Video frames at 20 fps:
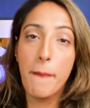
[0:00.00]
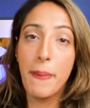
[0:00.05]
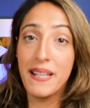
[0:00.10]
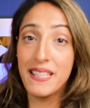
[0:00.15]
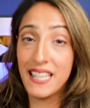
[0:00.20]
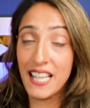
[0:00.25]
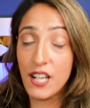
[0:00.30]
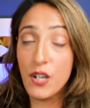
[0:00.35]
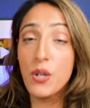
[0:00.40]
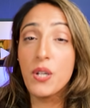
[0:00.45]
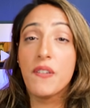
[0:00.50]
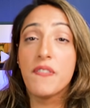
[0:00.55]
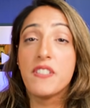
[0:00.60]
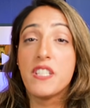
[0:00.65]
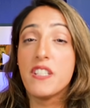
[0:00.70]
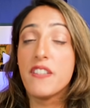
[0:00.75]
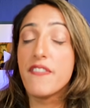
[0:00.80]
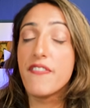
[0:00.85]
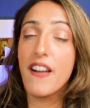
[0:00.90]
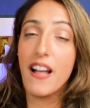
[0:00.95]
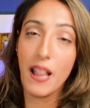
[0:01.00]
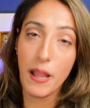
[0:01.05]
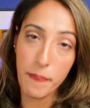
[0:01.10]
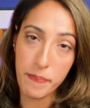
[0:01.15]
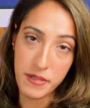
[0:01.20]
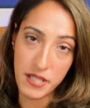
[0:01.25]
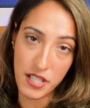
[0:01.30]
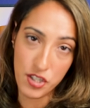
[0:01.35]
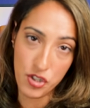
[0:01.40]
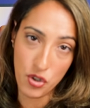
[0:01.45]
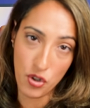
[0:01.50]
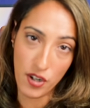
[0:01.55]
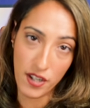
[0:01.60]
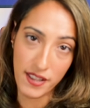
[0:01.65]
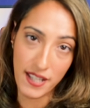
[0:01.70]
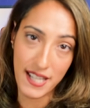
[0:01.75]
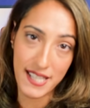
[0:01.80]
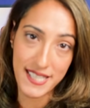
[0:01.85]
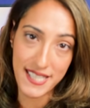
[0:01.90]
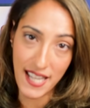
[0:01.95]
but they could have developed it
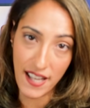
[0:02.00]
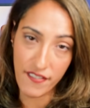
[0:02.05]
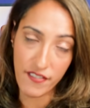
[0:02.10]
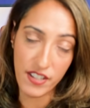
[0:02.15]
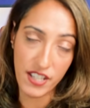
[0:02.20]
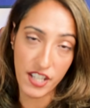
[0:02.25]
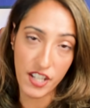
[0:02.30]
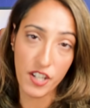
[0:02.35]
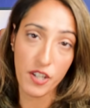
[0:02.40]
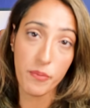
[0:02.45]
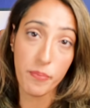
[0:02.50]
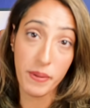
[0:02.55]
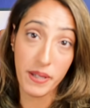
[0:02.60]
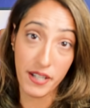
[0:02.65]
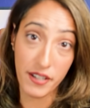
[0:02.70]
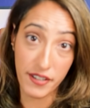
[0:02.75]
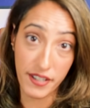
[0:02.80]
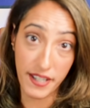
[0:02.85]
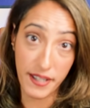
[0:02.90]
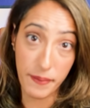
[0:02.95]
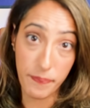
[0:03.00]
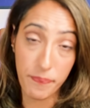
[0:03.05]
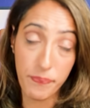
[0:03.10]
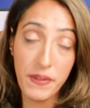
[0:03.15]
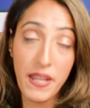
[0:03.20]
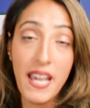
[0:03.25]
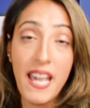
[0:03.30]
during that seven-year period.